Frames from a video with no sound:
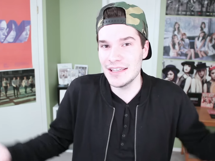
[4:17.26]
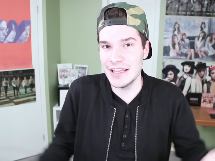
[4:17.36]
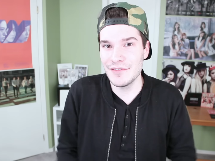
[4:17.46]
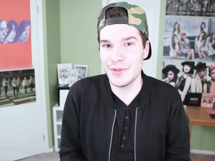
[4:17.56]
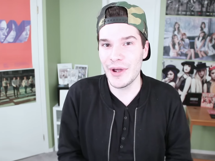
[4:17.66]

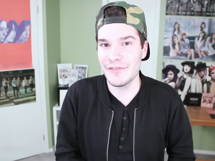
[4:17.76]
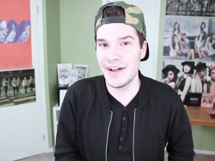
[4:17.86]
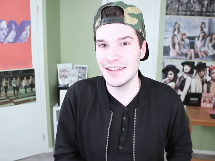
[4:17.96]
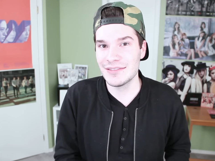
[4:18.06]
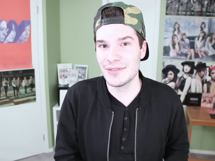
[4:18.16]
Even though I
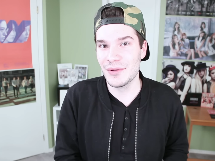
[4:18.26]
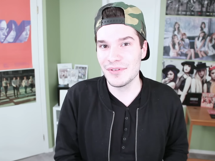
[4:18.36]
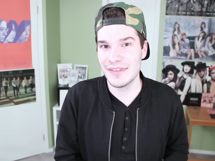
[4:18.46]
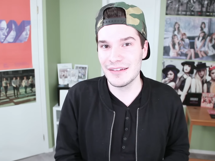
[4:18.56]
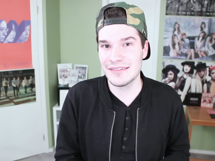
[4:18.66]
find
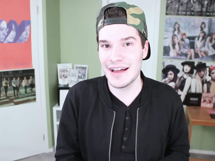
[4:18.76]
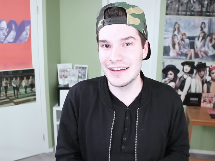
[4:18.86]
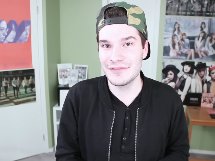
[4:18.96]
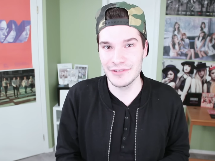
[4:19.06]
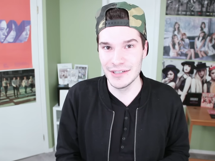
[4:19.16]
those things kind
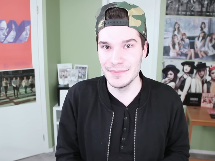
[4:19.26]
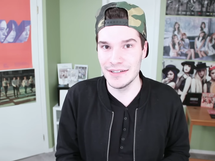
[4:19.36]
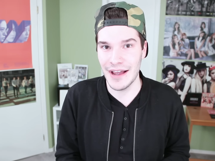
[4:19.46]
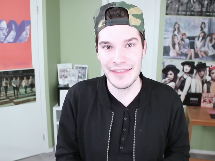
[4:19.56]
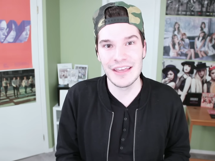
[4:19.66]
of
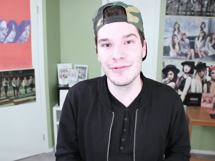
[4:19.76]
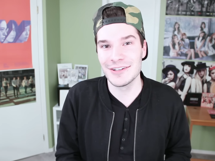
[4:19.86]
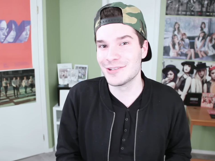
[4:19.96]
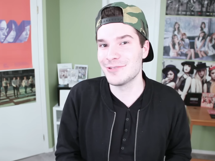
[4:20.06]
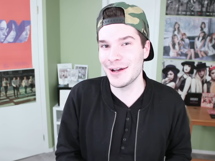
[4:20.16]
creepy. I think we
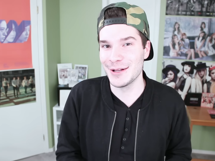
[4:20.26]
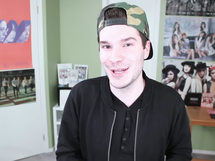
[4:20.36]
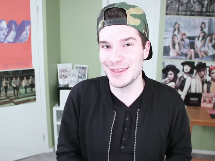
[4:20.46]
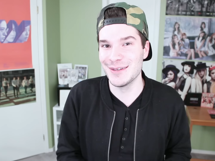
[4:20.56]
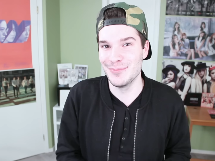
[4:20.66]
should try to
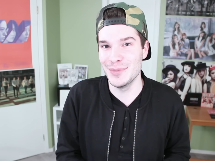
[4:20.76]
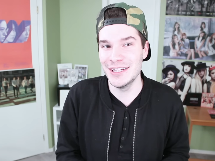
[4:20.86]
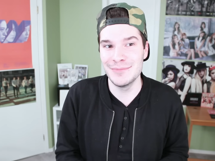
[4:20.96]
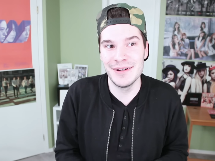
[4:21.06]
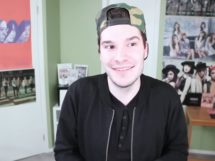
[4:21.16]
let them
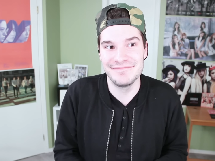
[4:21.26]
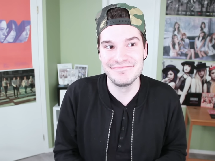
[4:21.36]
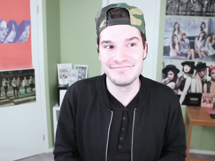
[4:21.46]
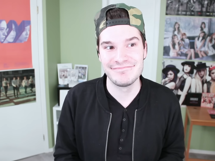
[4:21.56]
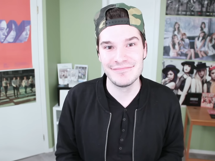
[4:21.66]
be, but
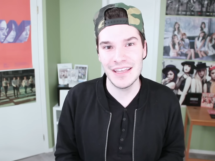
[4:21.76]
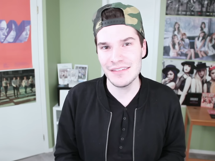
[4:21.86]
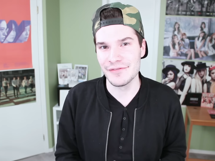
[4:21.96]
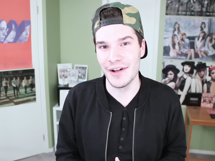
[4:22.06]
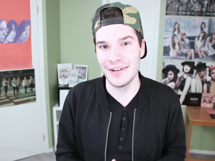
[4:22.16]

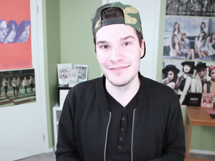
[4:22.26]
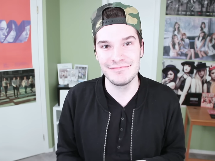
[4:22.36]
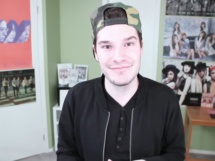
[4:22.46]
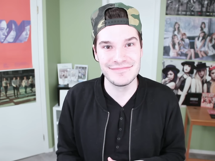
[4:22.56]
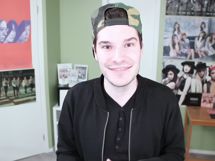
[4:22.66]
it's
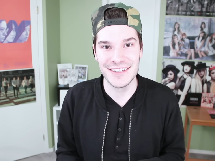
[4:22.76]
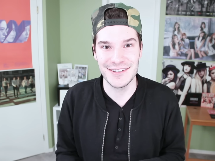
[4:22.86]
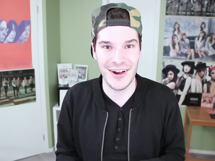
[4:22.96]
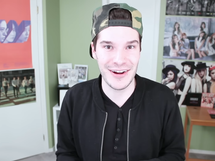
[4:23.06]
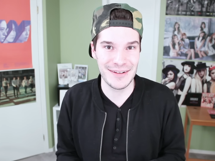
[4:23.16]
fun to
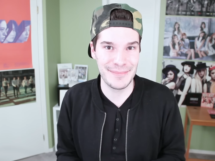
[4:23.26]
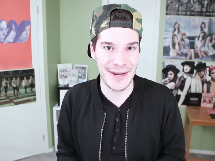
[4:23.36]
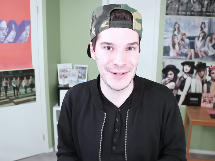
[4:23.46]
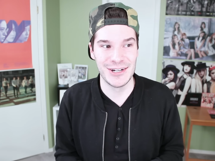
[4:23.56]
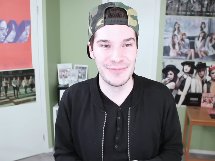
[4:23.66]
talk
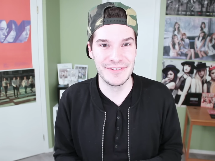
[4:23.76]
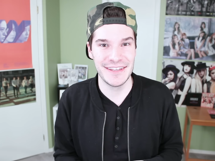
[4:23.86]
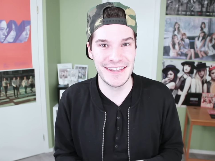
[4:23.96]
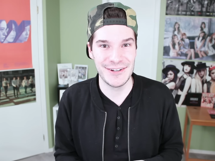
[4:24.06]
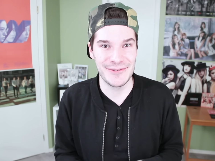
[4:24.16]
about.
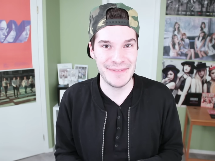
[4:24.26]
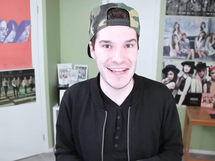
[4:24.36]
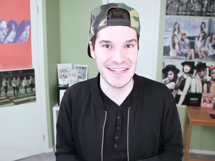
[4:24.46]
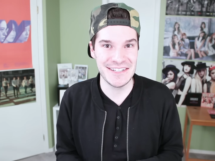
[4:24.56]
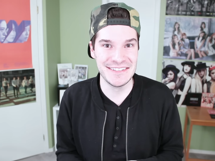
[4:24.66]
Hopefully they don't
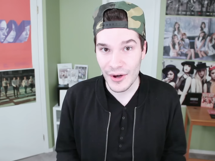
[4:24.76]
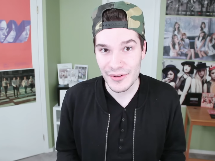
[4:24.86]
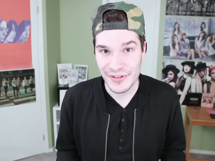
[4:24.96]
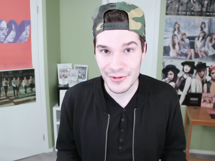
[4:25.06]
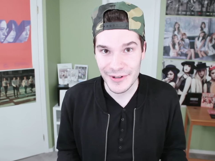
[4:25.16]
mind.
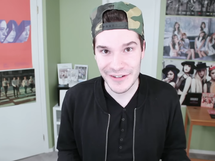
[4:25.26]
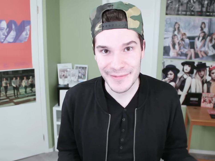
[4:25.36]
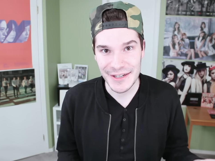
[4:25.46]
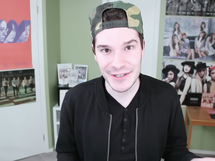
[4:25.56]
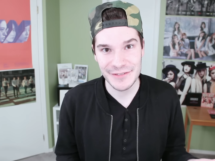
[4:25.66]
Also, one of
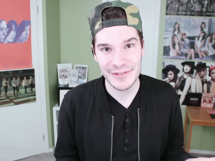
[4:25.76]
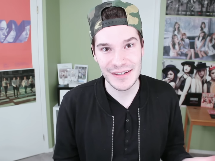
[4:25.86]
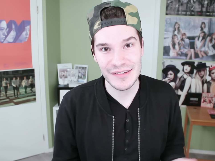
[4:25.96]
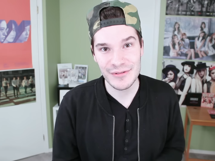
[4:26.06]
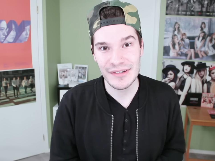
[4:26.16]
my good
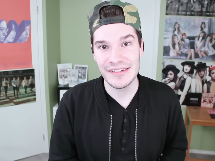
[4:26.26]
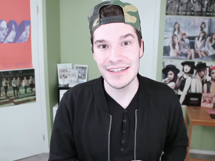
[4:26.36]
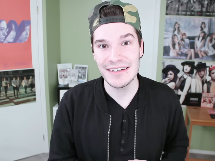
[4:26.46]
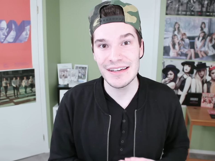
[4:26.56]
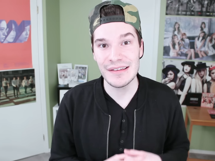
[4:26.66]
friends,
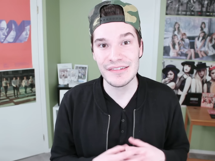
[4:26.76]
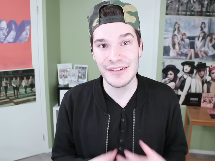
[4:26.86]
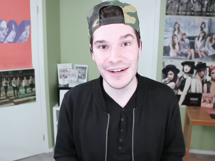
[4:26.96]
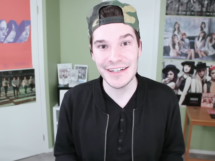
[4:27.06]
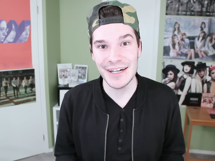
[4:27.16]
Cristina, is
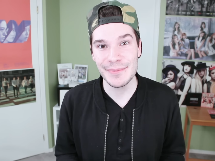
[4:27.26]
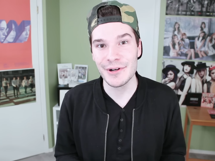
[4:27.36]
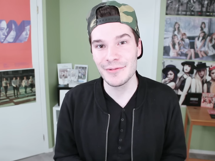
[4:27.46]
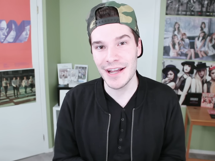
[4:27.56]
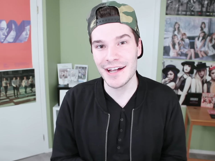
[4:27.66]
starting up
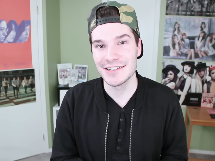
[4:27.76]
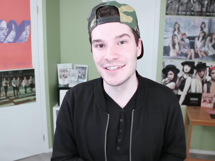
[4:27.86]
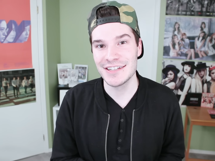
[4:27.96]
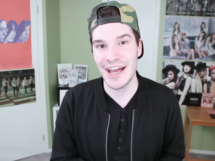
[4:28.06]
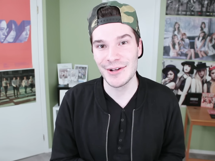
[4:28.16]
her
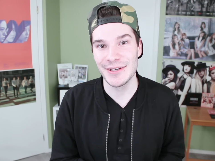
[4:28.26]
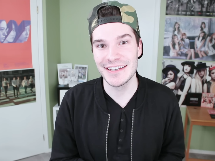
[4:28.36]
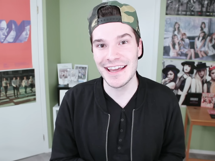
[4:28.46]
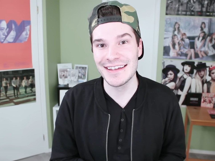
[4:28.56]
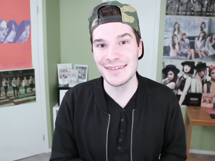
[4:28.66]
reaction channel
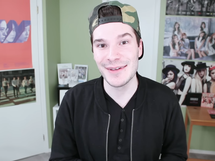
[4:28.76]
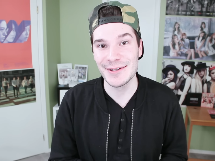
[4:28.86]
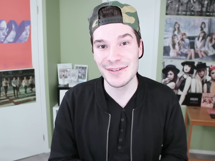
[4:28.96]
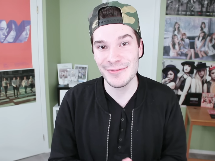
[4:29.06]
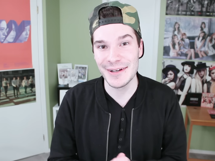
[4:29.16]
again, so I
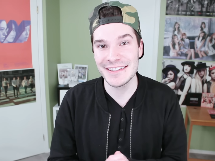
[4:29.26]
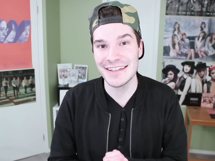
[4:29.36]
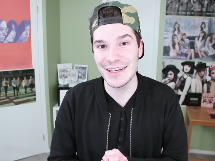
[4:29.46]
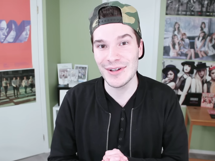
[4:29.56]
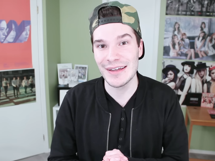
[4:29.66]
just wanted to
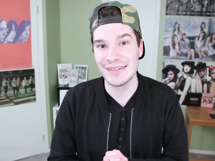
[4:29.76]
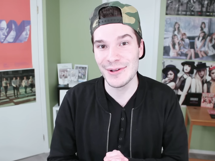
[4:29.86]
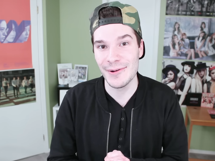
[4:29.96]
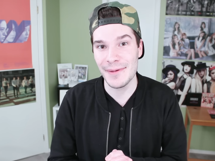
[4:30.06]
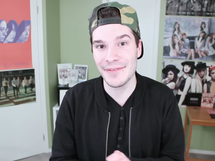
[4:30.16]
let you guys
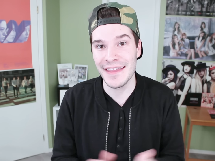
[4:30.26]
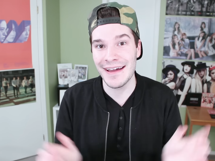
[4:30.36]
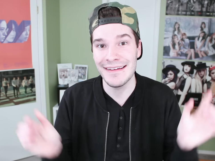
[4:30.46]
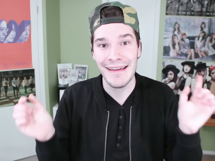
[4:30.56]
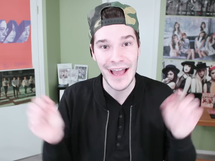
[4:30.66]
know about that.